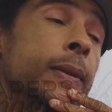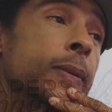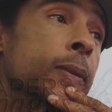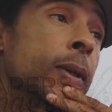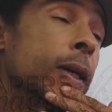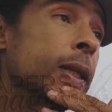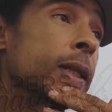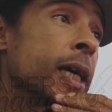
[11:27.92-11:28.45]

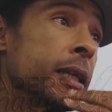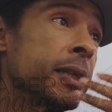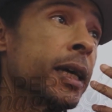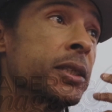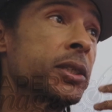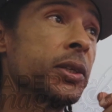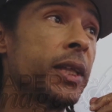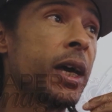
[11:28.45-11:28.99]
Well,
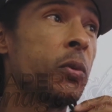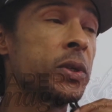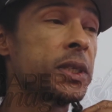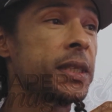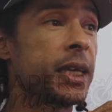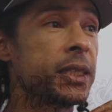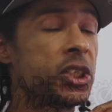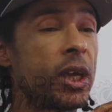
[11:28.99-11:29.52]
so that was
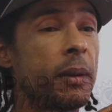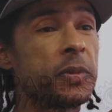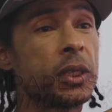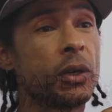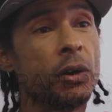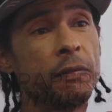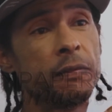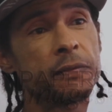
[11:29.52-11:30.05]
that
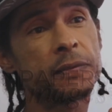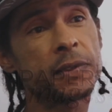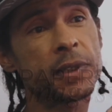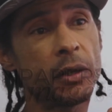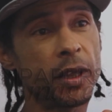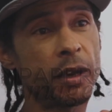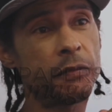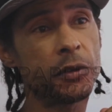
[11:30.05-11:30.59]
chapter of
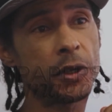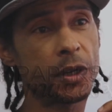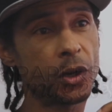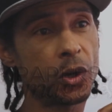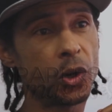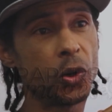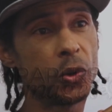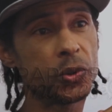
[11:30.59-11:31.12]
South Africa
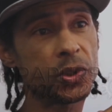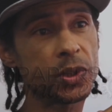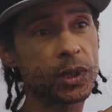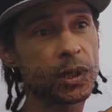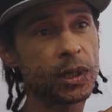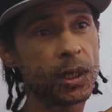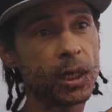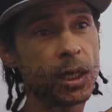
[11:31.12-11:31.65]
closed.
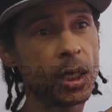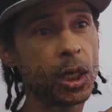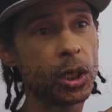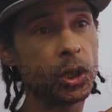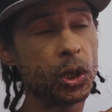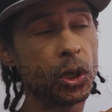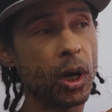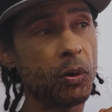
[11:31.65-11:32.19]

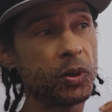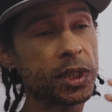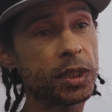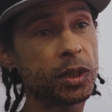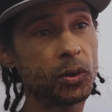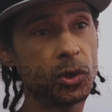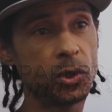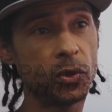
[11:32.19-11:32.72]
You know, I was
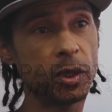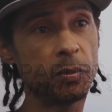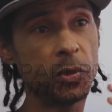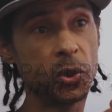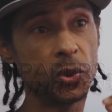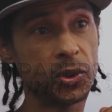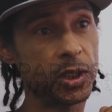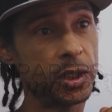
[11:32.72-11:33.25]
still doing
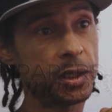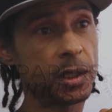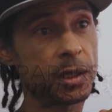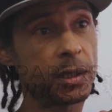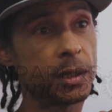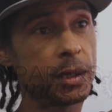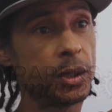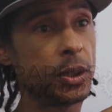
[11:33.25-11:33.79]
music,
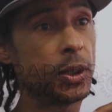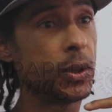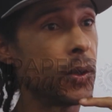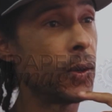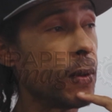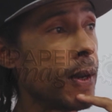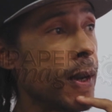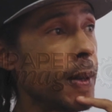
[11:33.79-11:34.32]
you
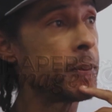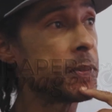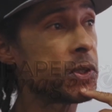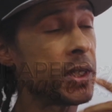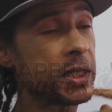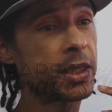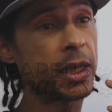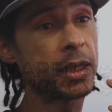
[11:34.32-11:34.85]
know, so